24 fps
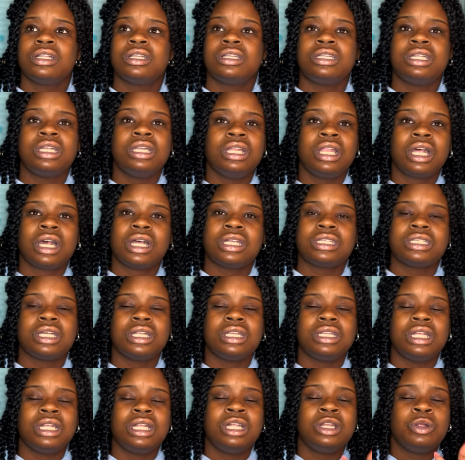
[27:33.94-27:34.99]
Diddy, like I
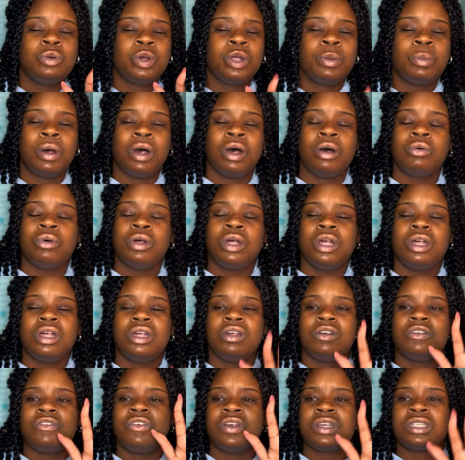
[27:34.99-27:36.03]
said, Diddy need to worry about
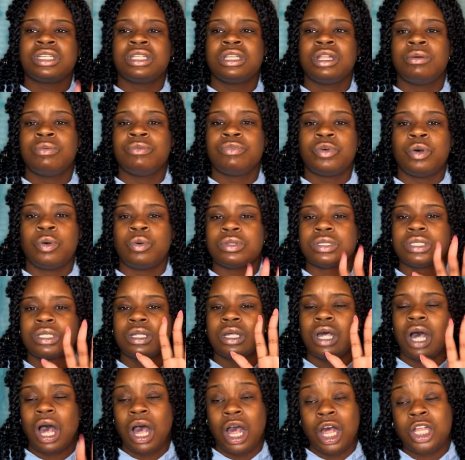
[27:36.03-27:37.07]
fixing them folks'
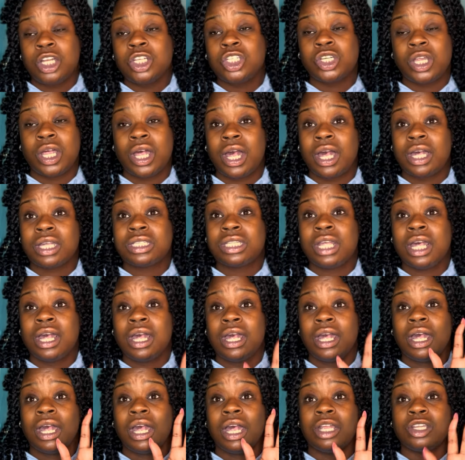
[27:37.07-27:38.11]
contracts
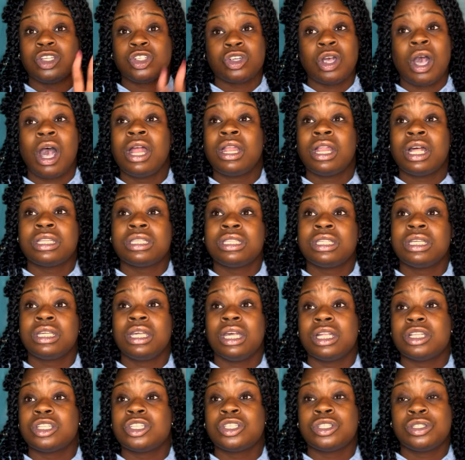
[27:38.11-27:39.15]
and try not to
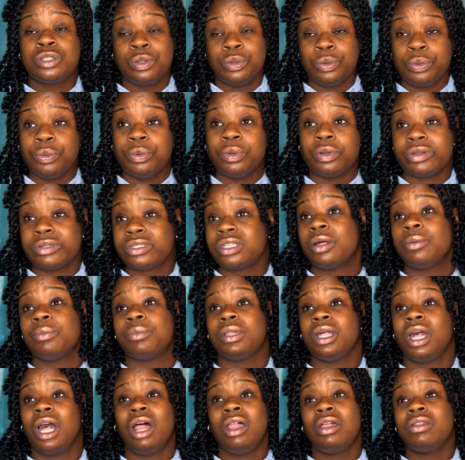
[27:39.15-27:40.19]
get sued or
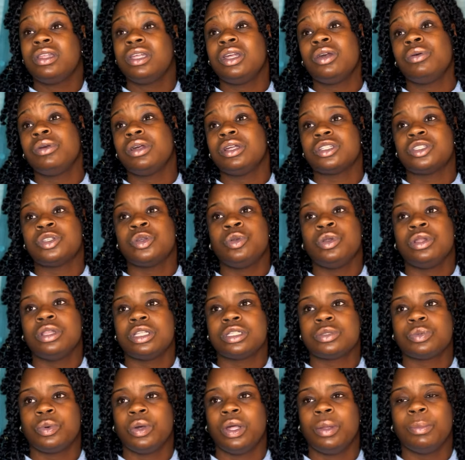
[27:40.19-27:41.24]
something. I don't think he'll get sued at
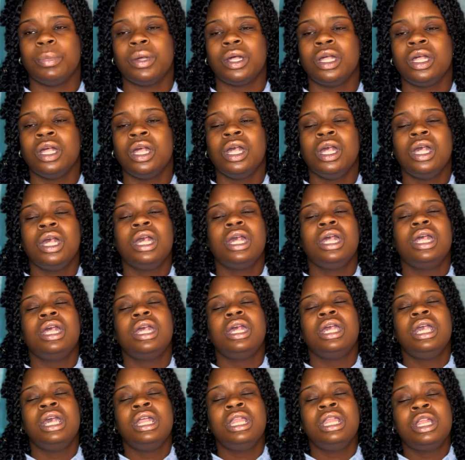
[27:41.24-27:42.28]
this point, but
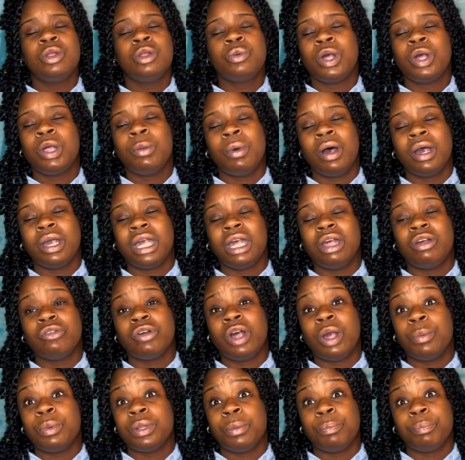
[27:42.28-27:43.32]
he need to worry about getting
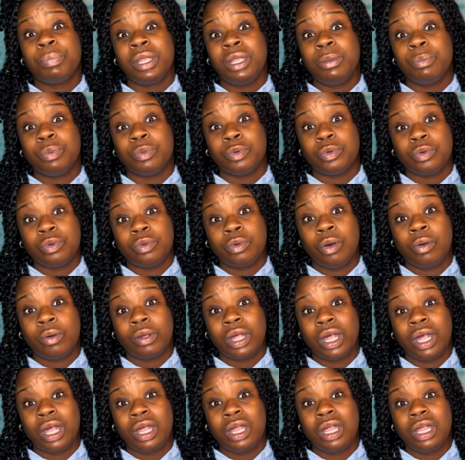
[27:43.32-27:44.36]
right with them people,
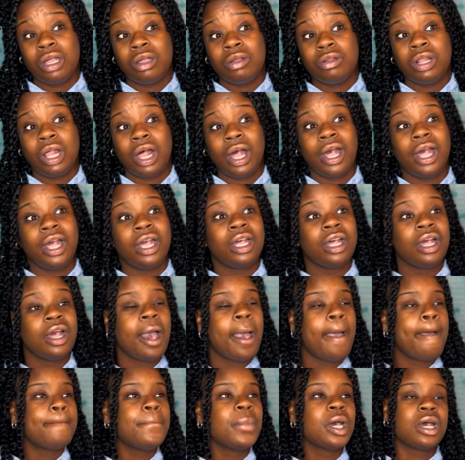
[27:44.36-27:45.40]
okay? Like,
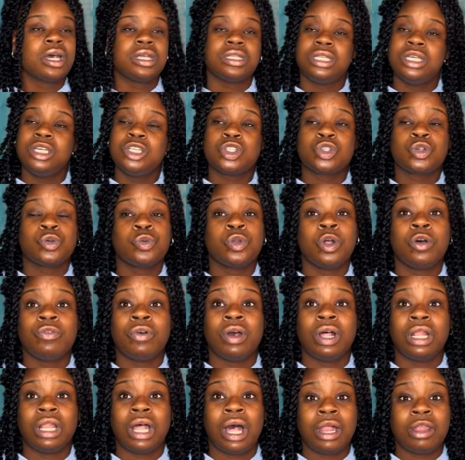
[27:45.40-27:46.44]
because he screwed over
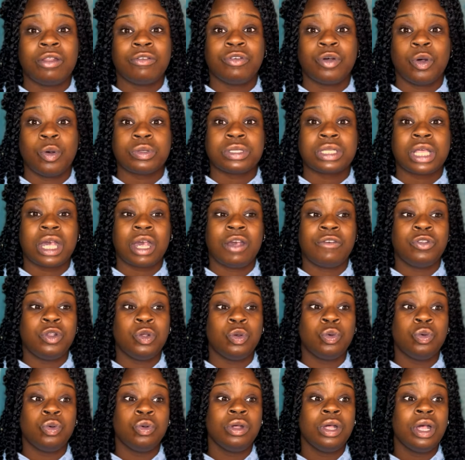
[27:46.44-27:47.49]
a lot of folks. Like, if
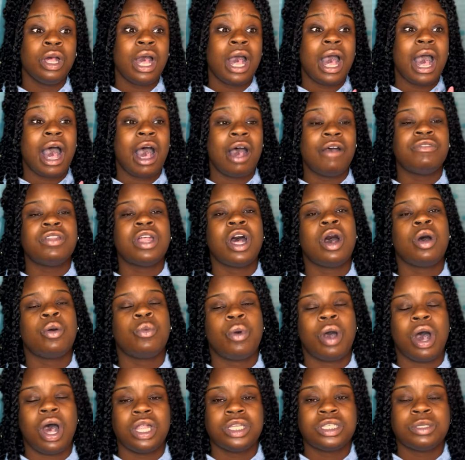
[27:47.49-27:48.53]
you have not
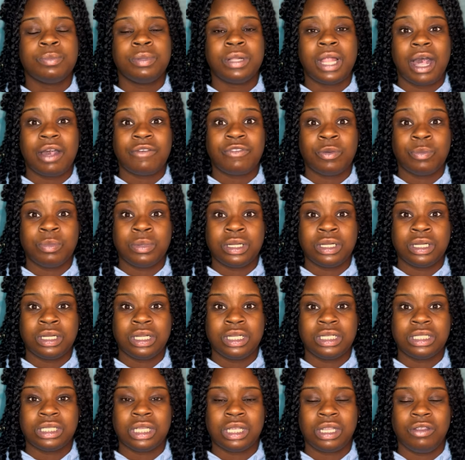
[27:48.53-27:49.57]
watched Black
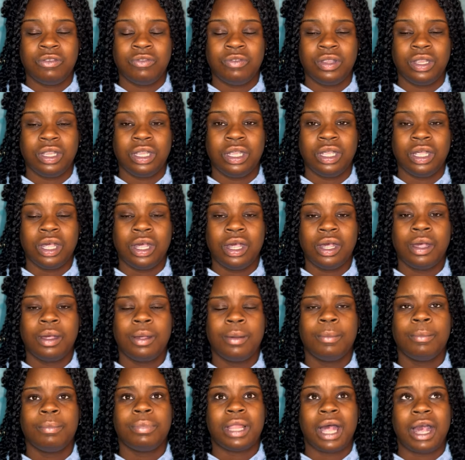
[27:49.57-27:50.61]
Communities TV,
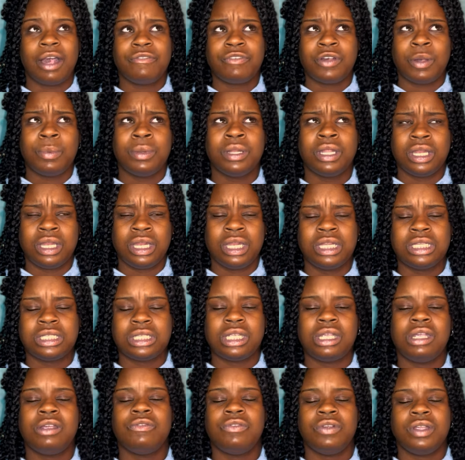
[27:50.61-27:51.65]
Black Community
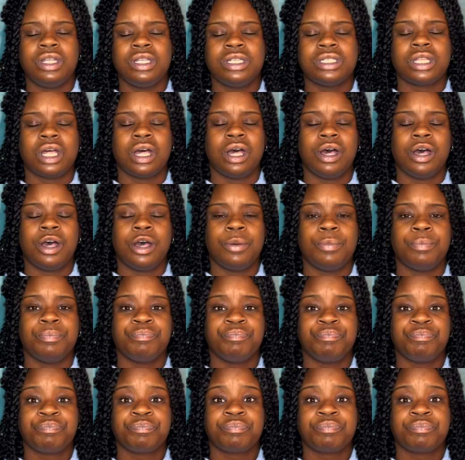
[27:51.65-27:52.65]
TV's um,